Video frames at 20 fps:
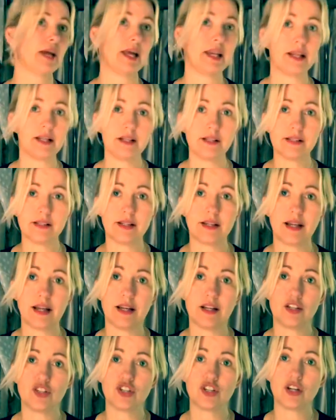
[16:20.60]
get into
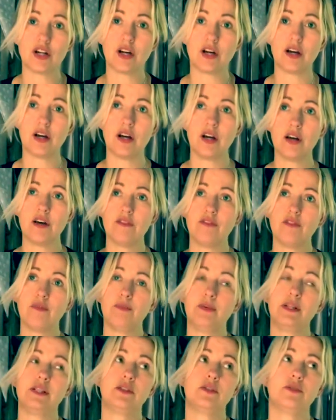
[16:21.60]
nature, for
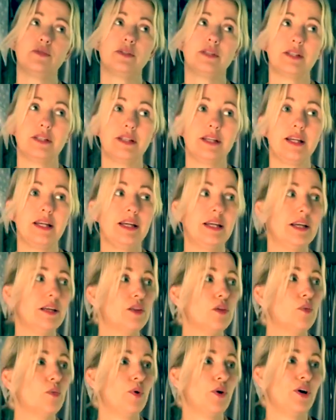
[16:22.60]
me to see
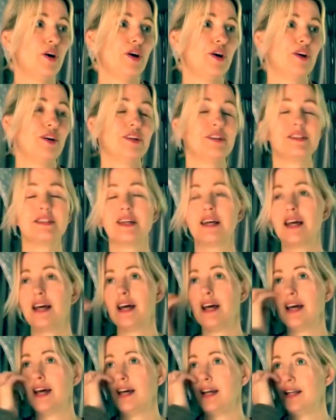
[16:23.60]
the world
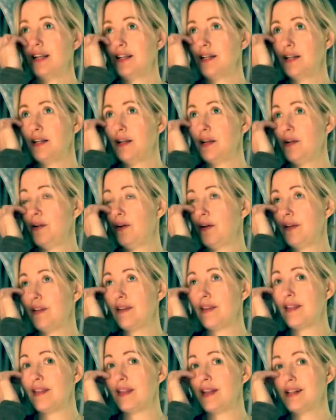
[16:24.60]
and look at
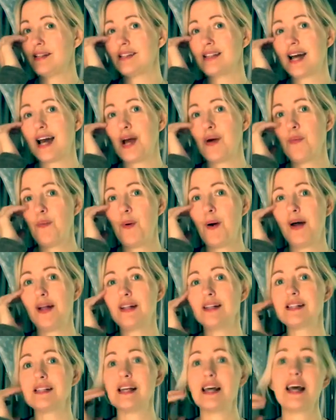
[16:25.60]
the things that I
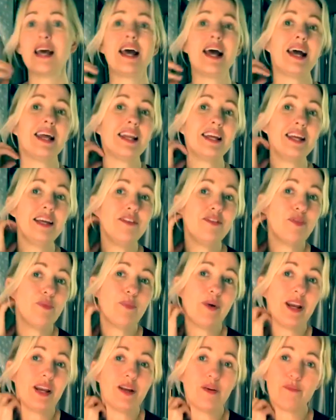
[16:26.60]
want. And I even
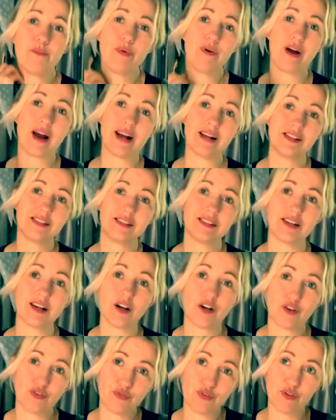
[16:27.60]
went and priced a
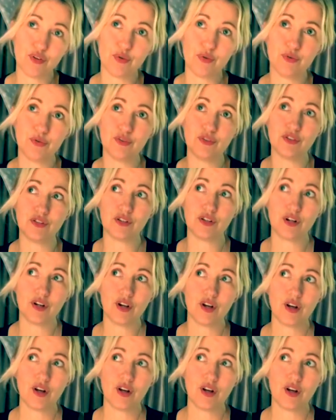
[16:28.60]
cruise.